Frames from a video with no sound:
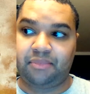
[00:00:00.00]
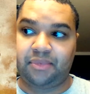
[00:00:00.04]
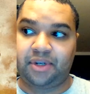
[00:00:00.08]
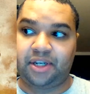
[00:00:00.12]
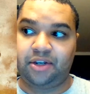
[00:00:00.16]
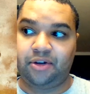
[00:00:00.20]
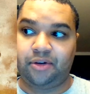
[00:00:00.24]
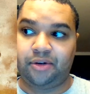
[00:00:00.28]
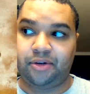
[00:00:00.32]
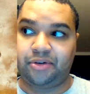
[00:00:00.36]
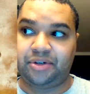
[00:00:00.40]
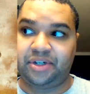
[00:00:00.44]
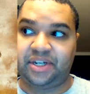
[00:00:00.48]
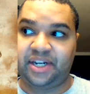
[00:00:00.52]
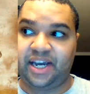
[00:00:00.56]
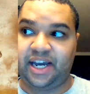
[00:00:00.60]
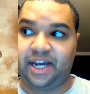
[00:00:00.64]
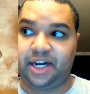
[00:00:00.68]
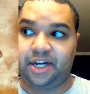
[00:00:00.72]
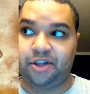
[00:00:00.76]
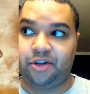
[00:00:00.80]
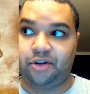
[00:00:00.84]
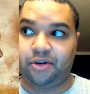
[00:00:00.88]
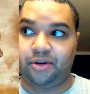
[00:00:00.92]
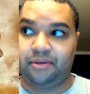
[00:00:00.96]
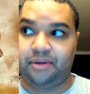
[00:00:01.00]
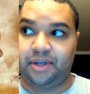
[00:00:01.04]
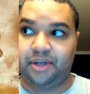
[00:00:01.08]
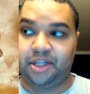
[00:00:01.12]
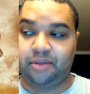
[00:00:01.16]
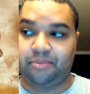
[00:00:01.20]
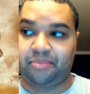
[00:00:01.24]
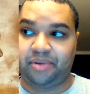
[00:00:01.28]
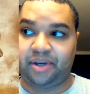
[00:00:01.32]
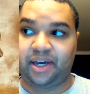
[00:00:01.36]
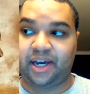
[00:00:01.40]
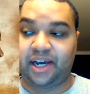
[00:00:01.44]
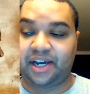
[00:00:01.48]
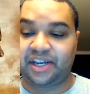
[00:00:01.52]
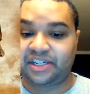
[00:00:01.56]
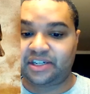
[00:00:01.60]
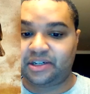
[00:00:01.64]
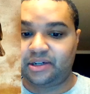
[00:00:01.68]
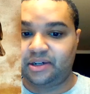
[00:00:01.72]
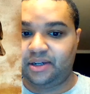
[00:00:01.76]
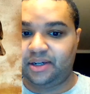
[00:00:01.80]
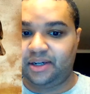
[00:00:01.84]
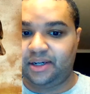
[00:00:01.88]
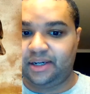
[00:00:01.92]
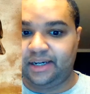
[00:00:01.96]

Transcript: killed her dad in the past.